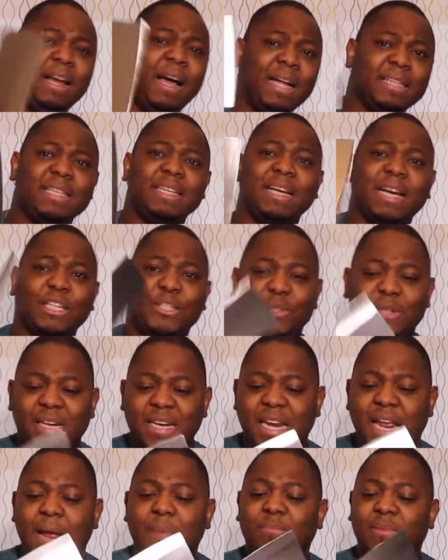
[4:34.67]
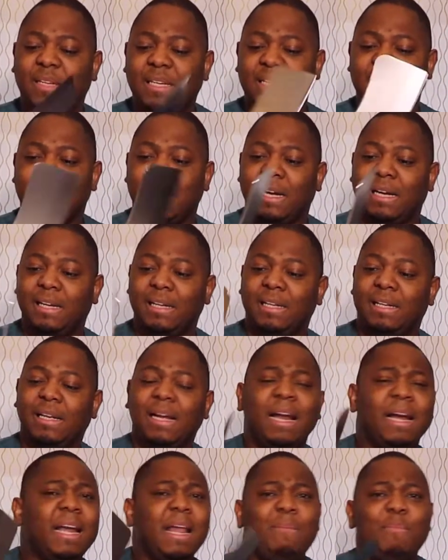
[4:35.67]
I think I should name this, huh?
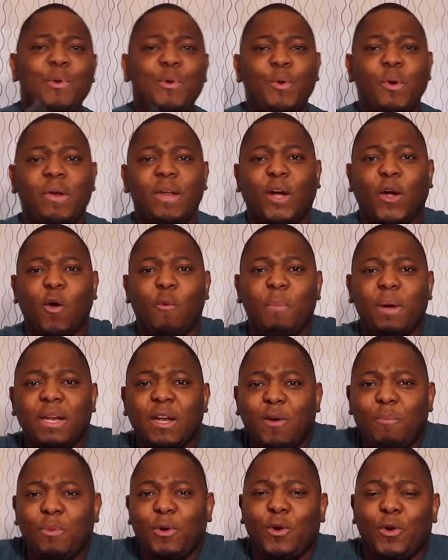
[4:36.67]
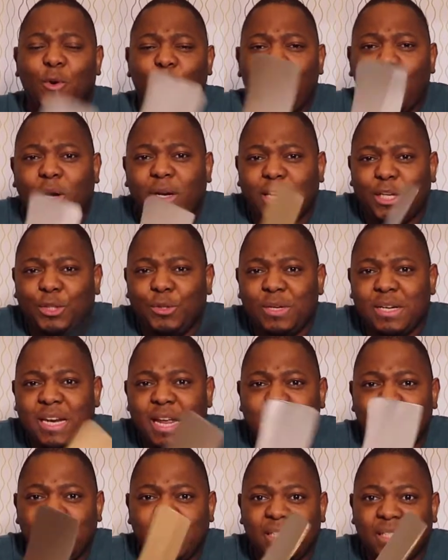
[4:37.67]
Let me know in the comment down below what I should
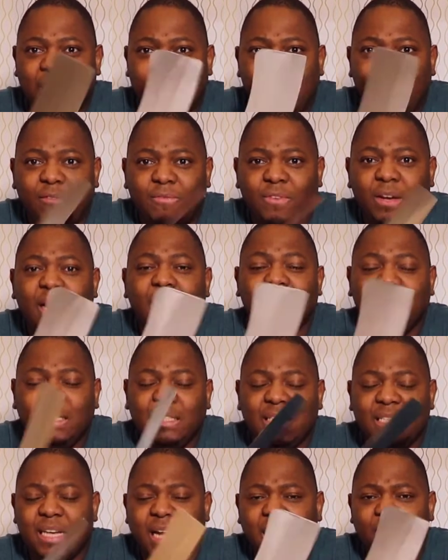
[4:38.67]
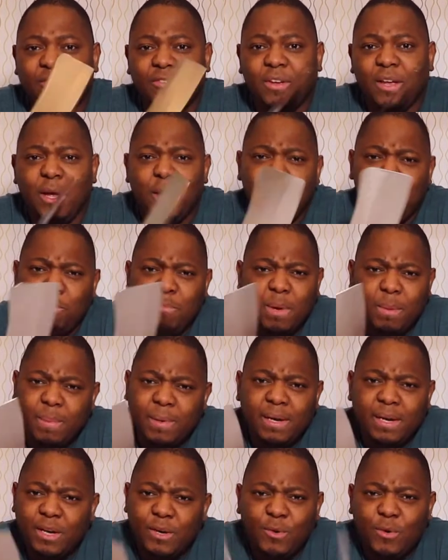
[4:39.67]
name this knife. Maybe,
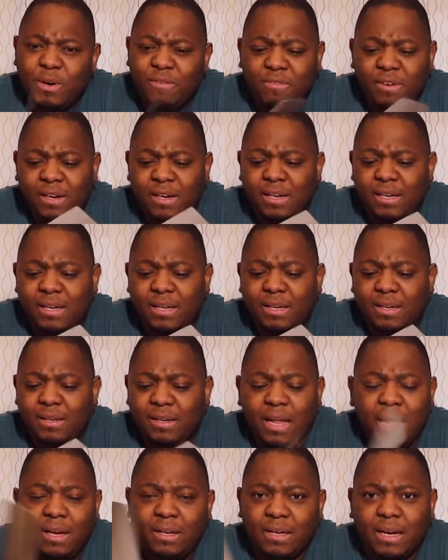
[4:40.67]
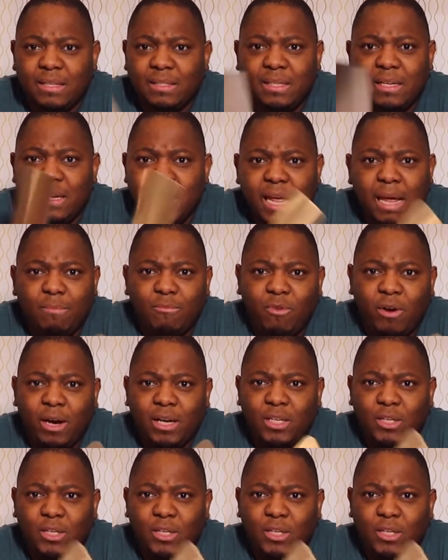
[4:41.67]
you know, everything has a name, right?